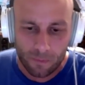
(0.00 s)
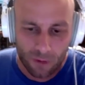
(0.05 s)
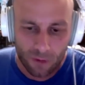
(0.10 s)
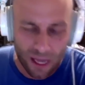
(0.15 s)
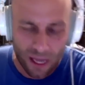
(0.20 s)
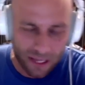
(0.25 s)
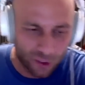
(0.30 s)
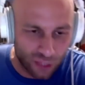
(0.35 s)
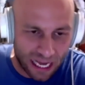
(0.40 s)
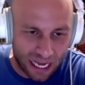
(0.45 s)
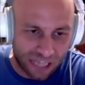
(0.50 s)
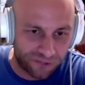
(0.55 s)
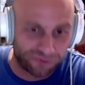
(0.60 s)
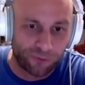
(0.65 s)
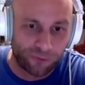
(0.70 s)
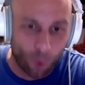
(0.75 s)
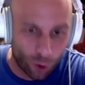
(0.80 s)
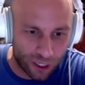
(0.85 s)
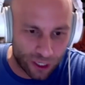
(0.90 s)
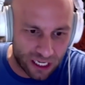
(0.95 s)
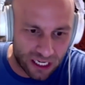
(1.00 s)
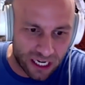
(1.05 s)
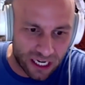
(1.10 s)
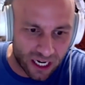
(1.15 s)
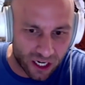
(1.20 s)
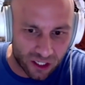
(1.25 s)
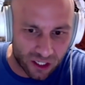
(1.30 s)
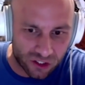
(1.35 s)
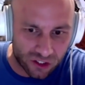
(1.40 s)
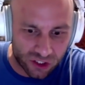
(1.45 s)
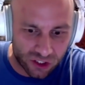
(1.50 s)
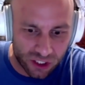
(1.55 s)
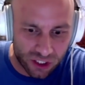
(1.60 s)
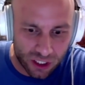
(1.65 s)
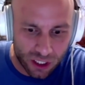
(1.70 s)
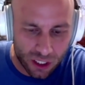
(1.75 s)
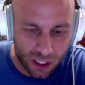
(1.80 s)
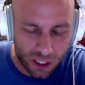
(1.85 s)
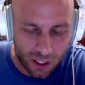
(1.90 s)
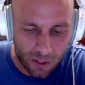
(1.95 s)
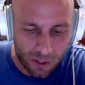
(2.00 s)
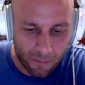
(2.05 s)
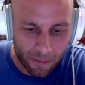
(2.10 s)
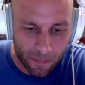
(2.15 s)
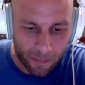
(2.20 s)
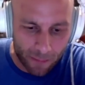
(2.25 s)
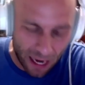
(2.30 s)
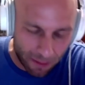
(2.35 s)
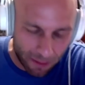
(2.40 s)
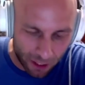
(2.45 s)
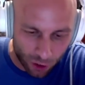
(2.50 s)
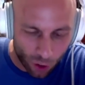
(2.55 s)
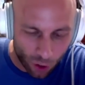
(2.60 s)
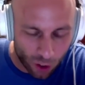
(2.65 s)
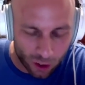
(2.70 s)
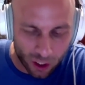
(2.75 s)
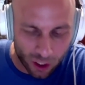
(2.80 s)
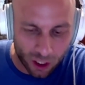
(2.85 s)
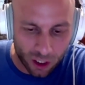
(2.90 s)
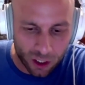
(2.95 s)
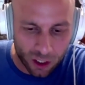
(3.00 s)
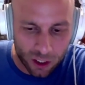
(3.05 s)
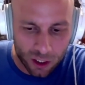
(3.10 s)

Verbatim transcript: in the last 40 years, maybe longer.